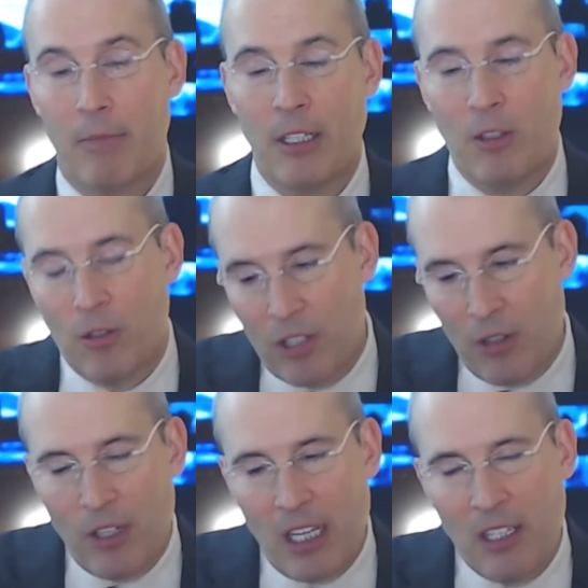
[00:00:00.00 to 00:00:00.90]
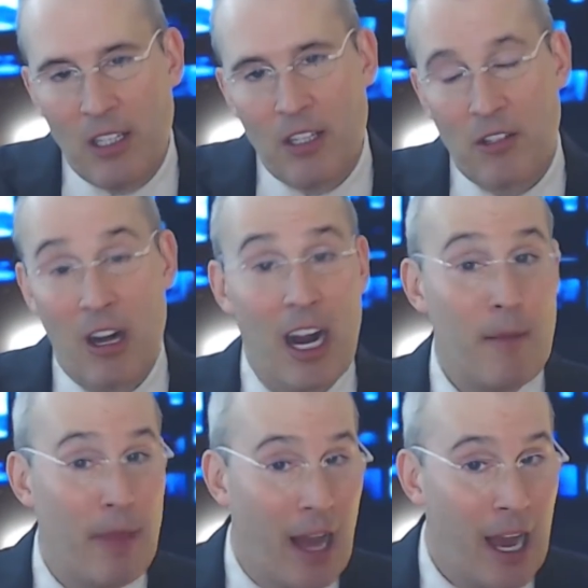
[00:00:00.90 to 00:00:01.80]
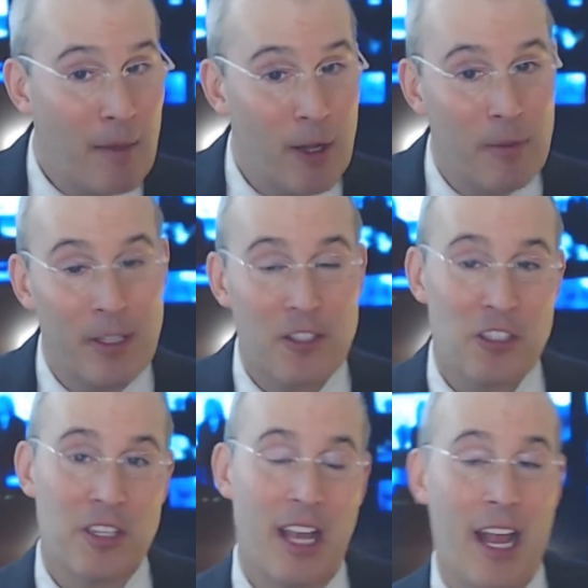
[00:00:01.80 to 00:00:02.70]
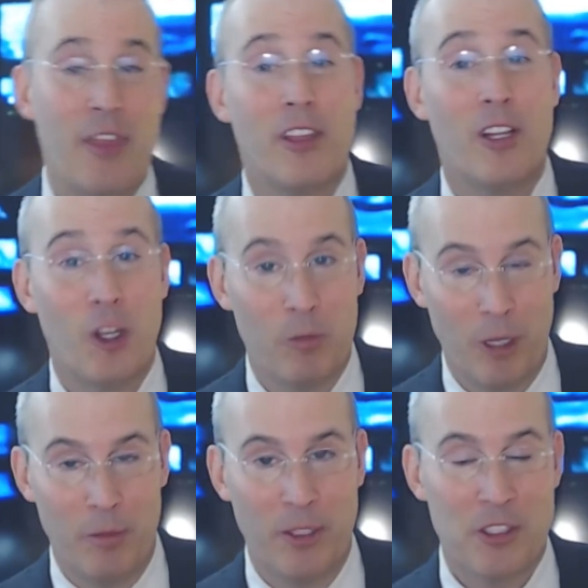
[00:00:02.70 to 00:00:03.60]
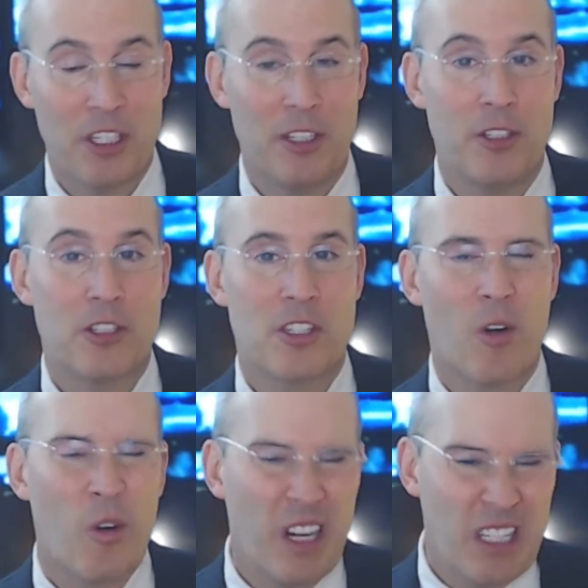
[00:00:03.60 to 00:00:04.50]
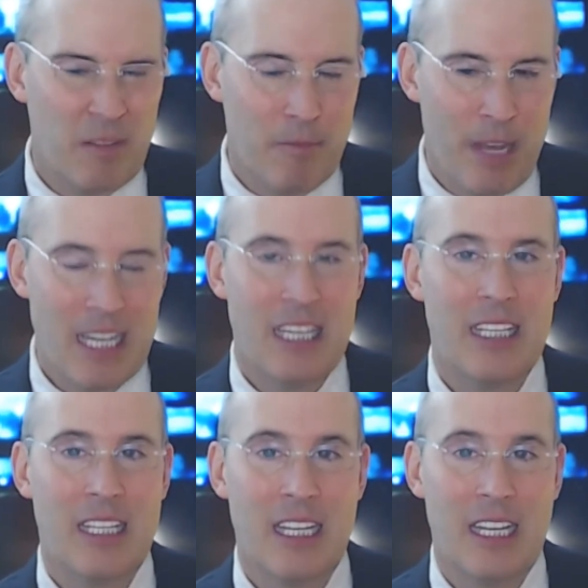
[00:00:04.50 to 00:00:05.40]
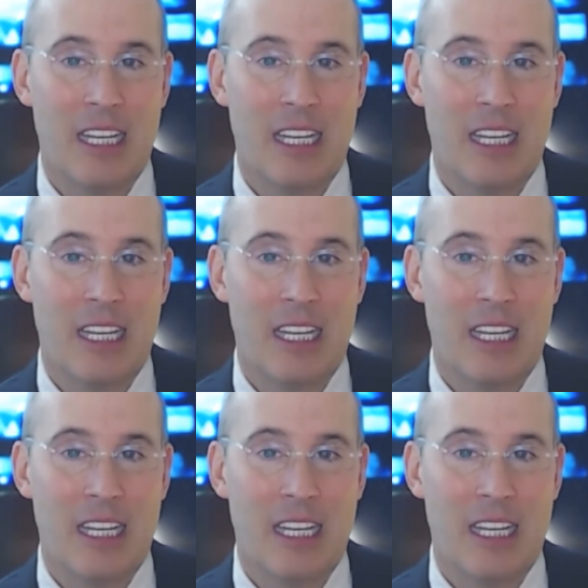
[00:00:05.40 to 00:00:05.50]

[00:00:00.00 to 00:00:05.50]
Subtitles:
but you do need to describe the high moments and the low moments in your story to make it